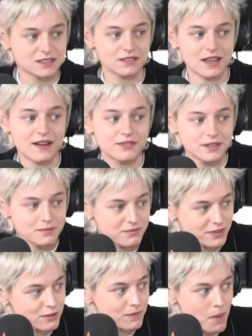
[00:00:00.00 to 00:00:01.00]
and to have it
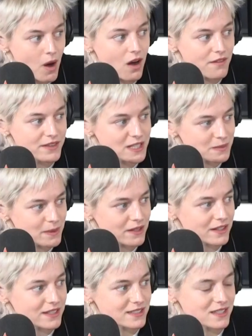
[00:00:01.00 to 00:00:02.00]
feel part of an
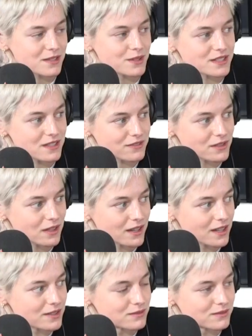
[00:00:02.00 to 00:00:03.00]
experience. Otherwise, I feel
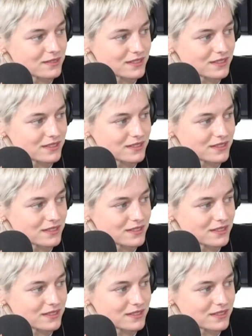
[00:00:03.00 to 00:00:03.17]
like I...